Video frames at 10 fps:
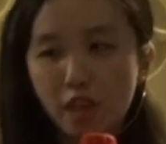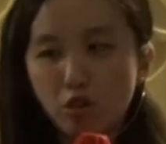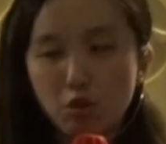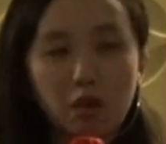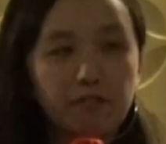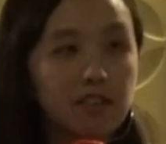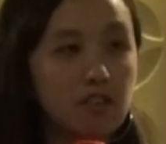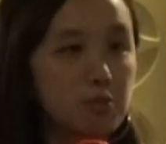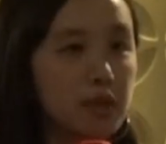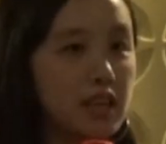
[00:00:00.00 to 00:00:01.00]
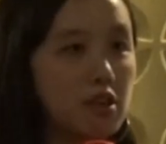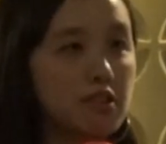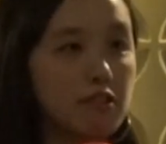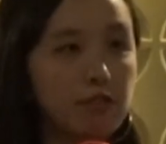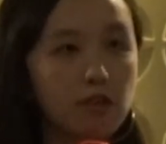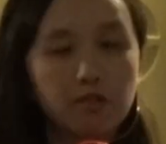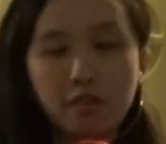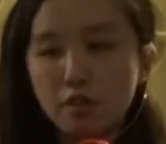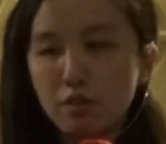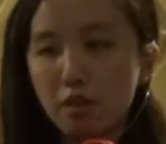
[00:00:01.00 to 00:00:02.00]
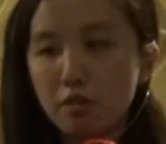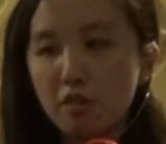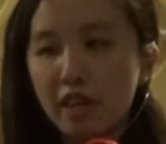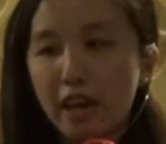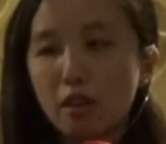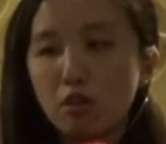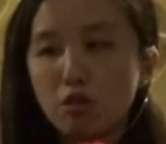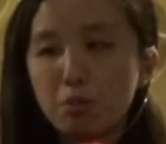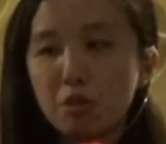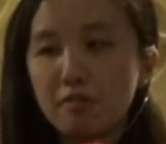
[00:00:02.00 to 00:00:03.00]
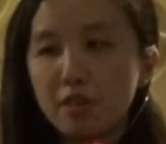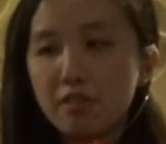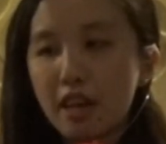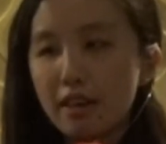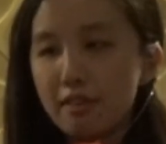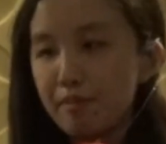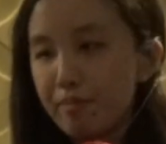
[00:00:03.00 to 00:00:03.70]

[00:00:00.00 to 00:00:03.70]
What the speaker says: the display on the phone. So you can also preview that.